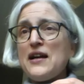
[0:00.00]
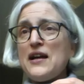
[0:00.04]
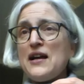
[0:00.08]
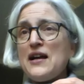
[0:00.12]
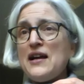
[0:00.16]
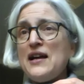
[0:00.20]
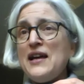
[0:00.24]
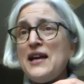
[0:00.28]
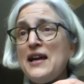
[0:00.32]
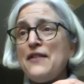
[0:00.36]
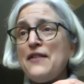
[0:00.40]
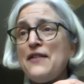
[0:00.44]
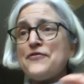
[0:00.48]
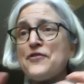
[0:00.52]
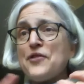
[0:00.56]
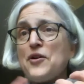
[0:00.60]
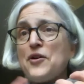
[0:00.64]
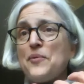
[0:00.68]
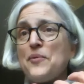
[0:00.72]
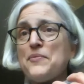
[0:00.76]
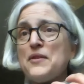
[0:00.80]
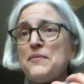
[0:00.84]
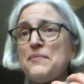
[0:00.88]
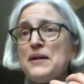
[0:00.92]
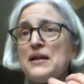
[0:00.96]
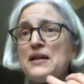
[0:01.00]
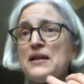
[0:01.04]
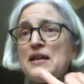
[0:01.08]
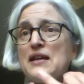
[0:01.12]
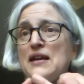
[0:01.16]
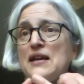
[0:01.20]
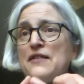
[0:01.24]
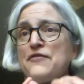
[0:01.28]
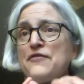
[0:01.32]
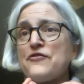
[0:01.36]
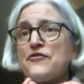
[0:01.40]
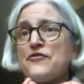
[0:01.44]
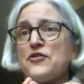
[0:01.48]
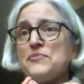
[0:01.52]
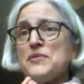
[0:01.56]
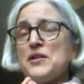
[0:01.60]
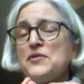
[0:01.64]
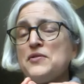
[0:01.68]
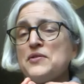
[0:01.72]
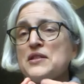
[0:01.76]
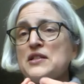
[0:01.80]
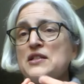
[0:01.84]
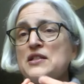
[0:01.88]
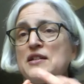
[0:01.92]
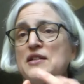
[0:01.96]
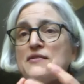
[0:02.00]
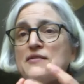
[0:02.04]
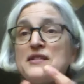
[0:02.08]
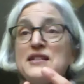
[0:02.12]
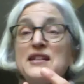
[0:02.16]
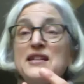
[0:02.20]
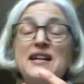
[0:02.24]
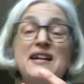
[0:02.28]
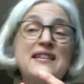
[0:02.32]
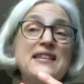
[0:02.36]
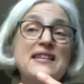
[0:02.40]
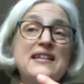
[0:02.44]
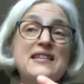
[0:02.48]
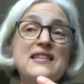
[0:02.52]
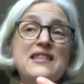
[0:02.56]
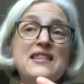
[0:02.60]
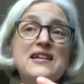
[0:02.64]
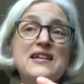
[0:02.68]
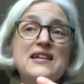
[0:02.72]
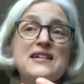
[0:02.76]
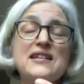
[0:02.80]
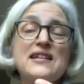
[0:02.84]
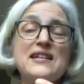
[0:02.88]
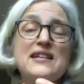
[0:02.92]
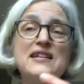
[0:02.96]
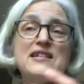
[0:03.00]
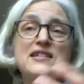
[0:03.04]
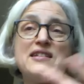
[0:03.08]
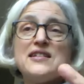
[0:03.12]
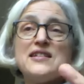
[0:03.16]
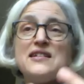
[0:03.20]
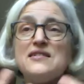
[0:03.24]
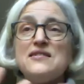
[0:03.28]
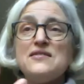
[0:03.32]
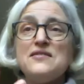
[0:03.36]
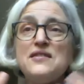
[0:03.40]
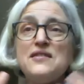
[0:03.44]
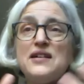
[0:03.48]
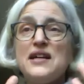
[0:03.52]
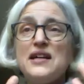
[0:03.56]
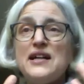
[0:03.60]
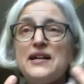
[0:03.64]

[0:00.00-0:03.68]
hear from the Big Give from you as a charity, and then thirdly to